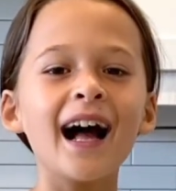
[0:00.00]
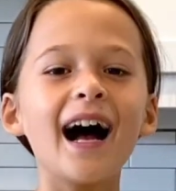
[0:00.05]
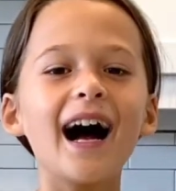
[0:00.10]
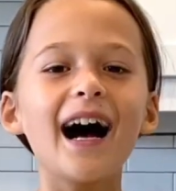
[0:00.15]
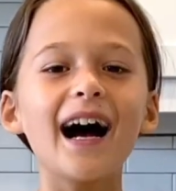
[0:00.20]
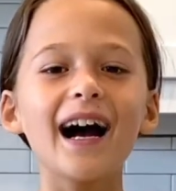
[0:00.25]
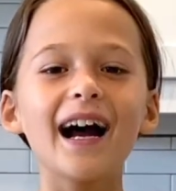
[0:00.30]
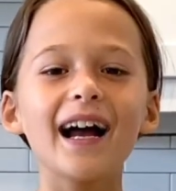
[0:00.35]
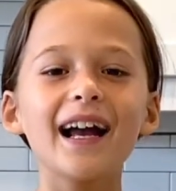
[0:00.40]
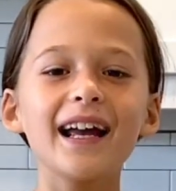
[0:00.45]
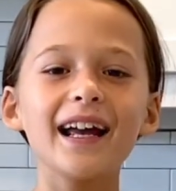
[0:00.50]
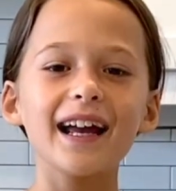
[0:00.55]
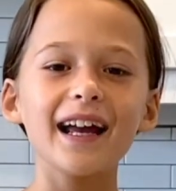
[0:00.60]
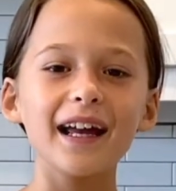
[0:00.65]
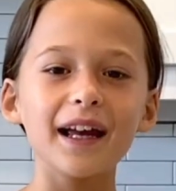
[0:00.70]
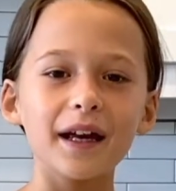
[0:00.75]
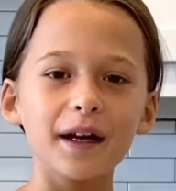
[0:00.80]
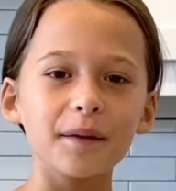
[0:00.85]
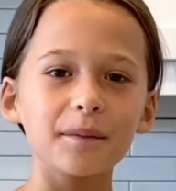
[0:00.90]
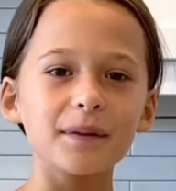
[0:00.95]
I
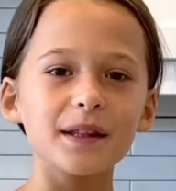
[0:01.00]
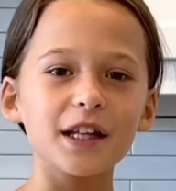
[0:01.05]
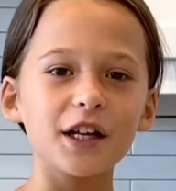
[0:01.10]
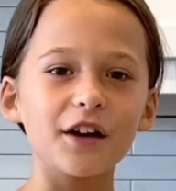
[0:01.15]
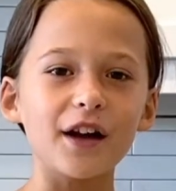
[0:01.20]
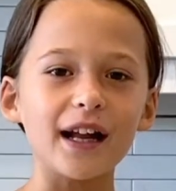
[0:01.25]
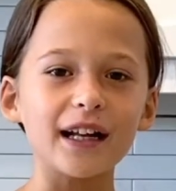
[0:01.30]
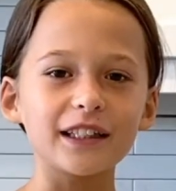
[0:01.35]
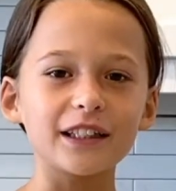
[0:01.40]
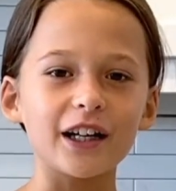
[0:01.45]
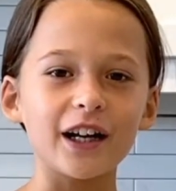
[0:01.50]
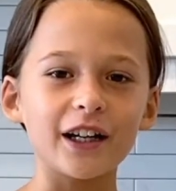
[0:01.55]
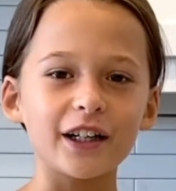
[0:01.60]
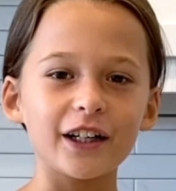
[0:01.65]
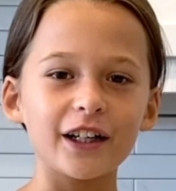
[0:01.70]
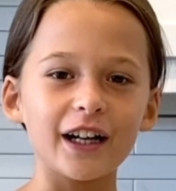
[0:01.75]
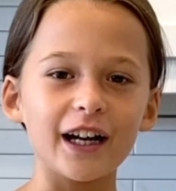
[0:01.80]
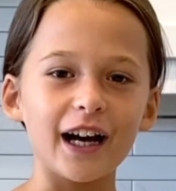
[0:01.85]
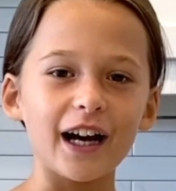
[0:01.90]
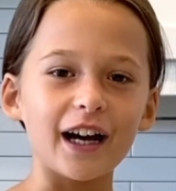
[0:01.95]
am the
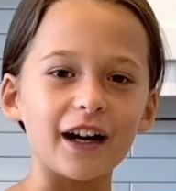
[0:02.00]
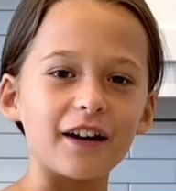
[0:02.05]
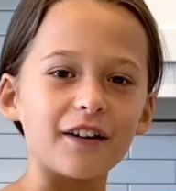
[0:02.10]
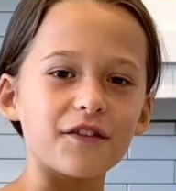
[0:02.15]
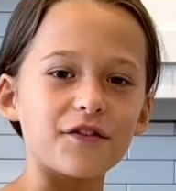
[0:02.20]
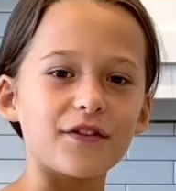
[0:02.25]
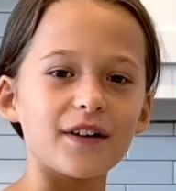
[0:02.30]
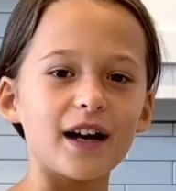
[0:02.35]
granddaughter of